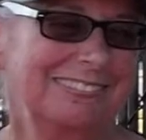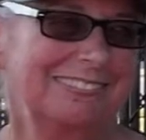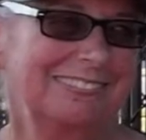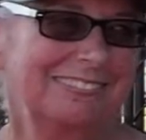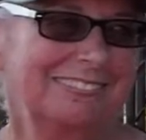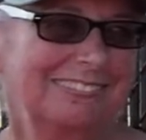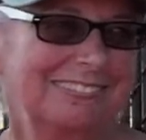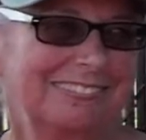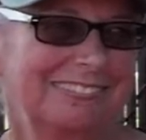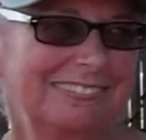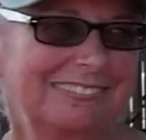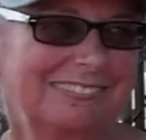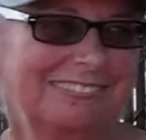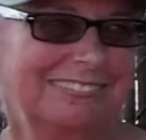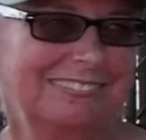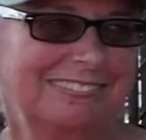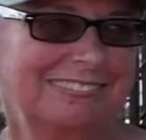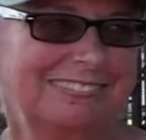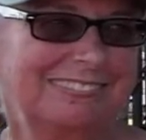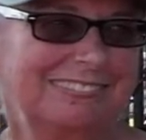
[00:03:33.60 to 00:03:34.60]

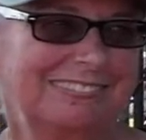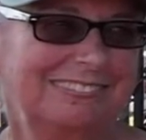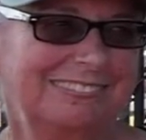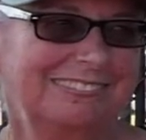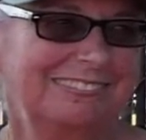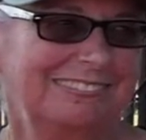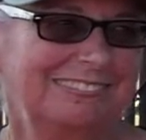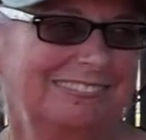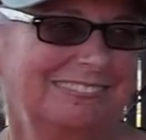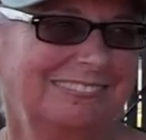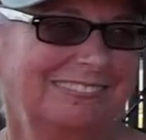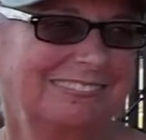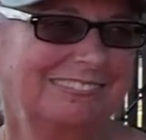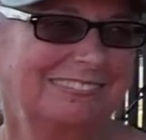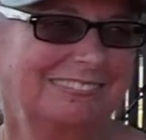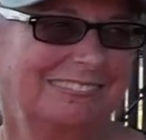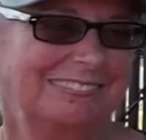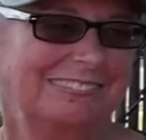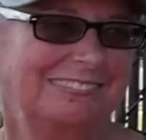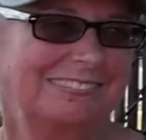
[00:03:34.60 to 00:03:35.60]

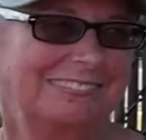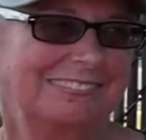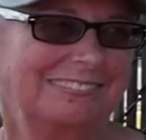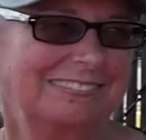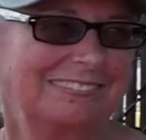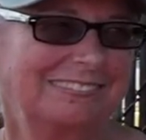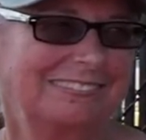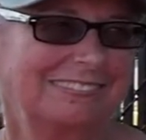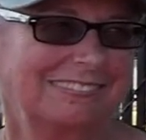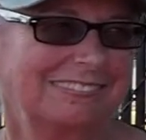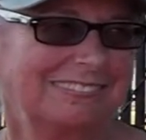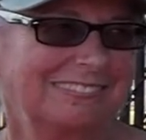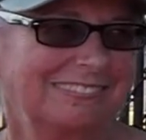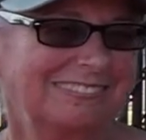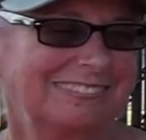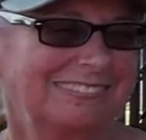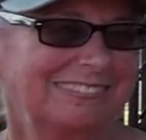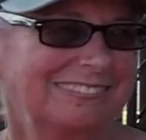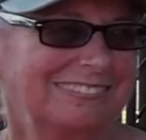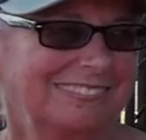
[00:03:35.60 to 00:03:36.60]

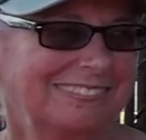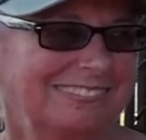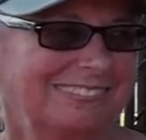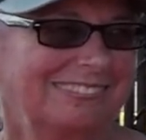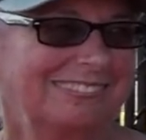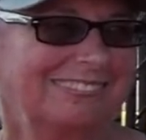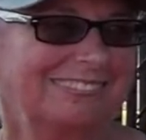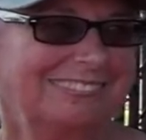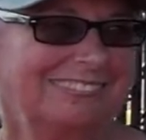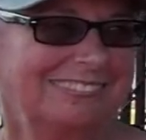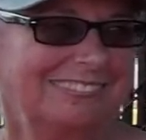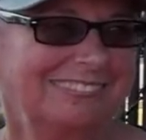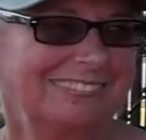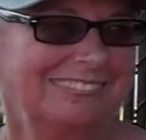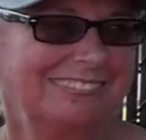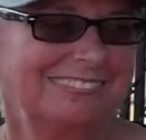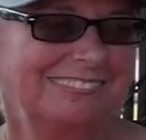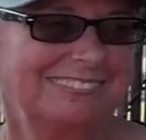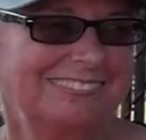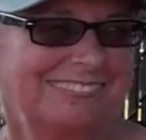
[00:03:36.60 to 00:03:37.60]

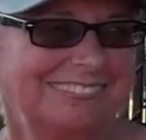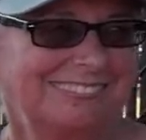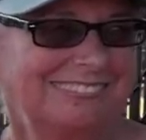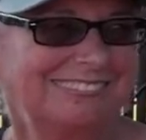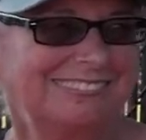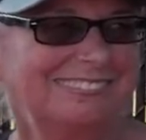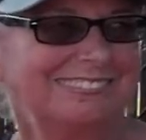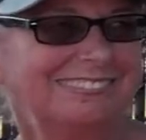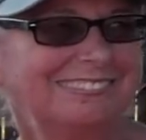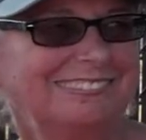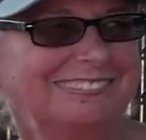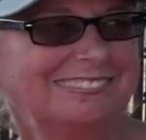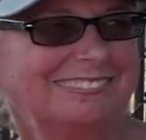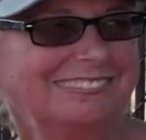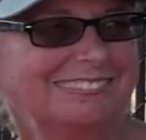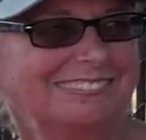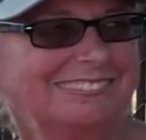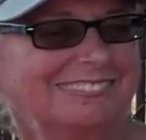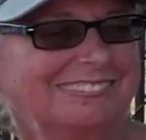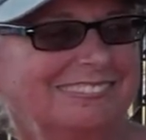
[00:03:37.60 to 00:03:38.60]

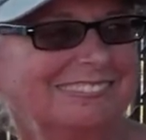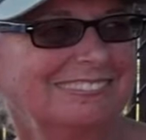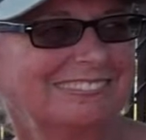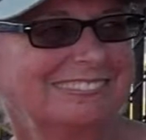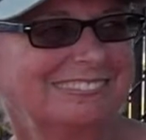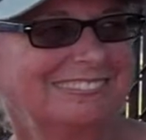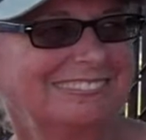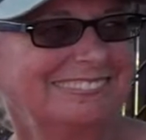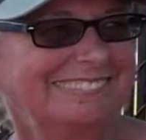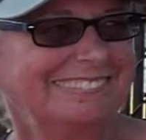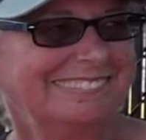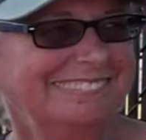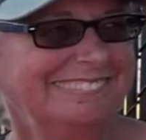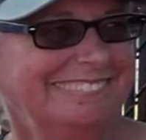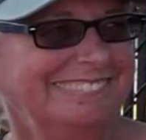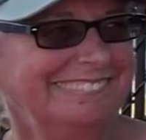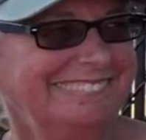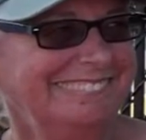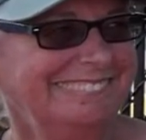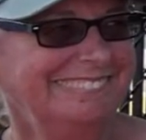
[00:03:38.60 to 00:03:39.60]

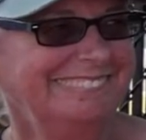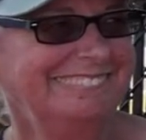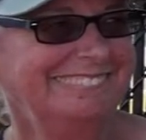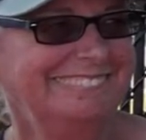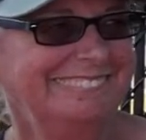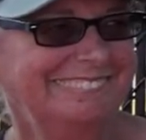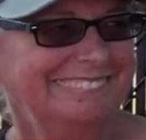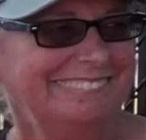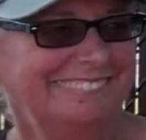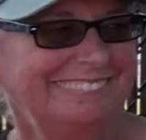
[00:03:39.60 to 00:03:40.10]
The person shown says nothing.